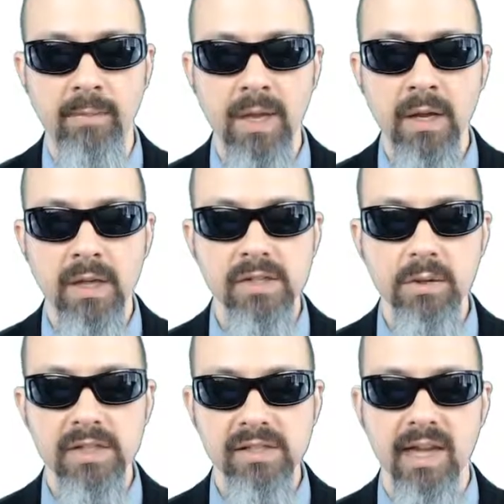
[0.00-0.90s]
So in
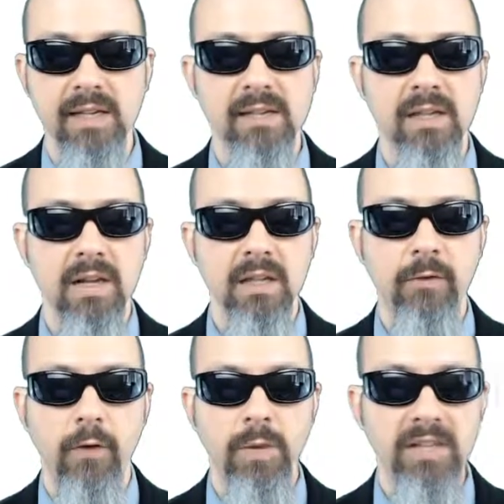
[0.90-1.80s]
this case, the
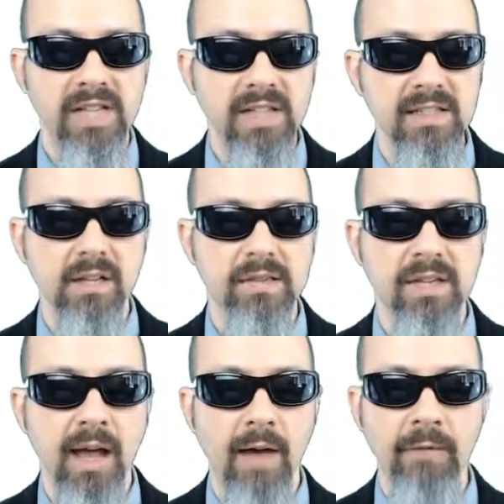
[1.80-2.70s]
formula says that there's a
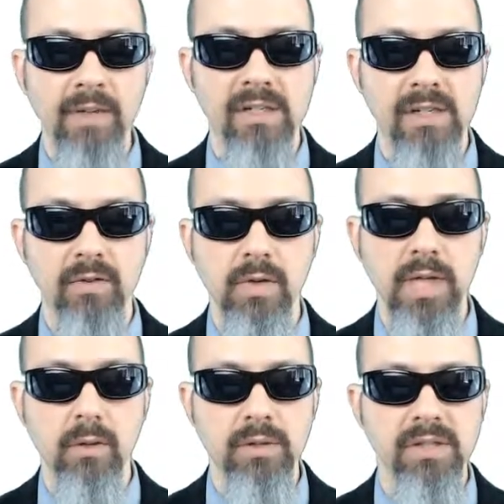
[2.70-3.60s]
confidence interval
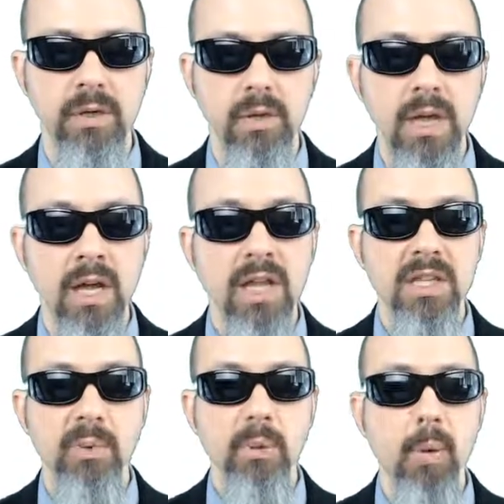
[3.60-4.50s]
equal to the
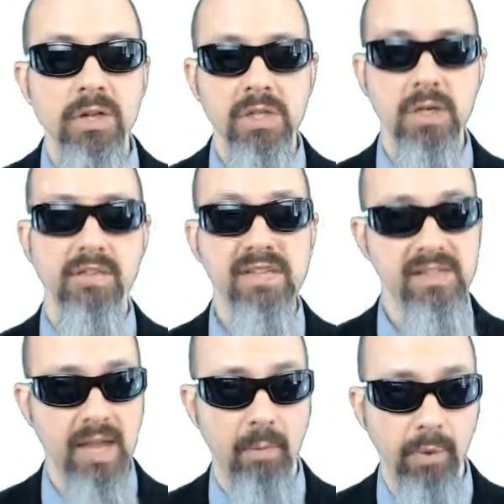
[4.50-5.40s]
proportion of the
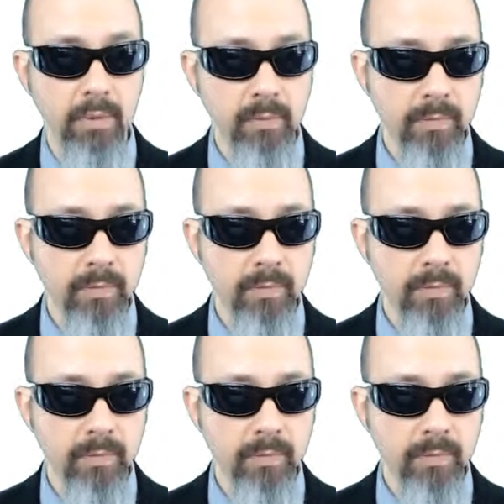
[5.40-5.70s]
sample